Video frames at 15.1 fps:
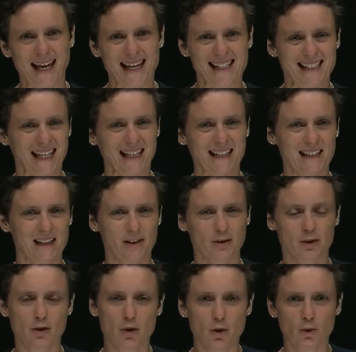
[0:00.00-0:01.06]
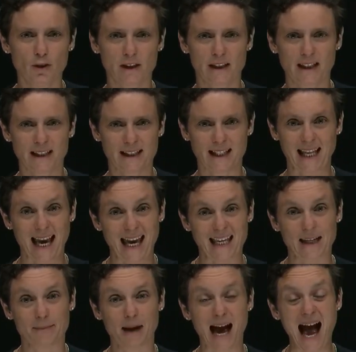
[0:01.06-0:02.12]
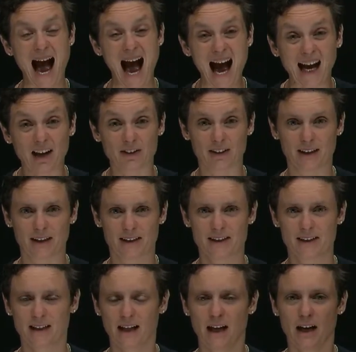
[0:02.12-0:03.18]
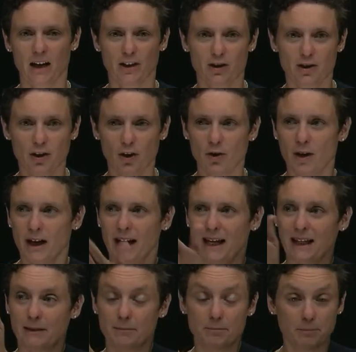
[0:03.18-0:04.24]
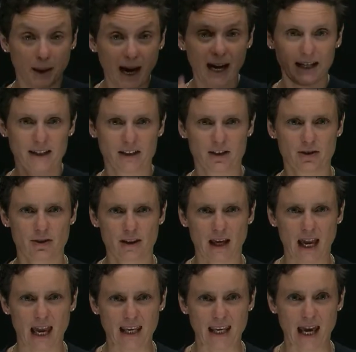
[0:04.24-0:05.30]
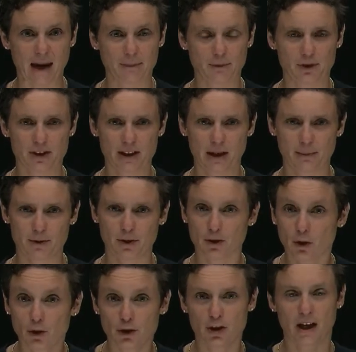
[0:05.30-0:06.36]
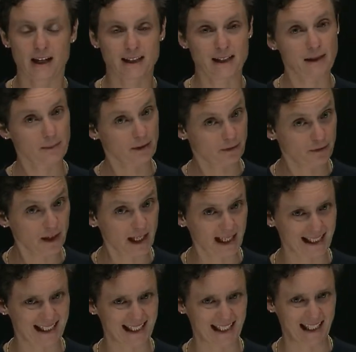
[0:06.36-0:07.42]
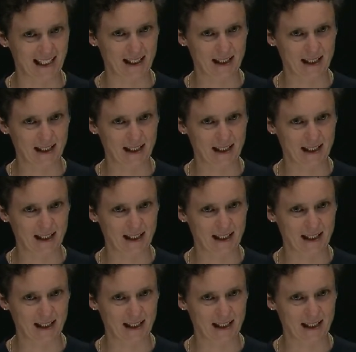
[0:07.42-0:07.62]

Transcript: Succinylcholine is an NM agonist, so it binds to the NM receptor and also has some efficacy.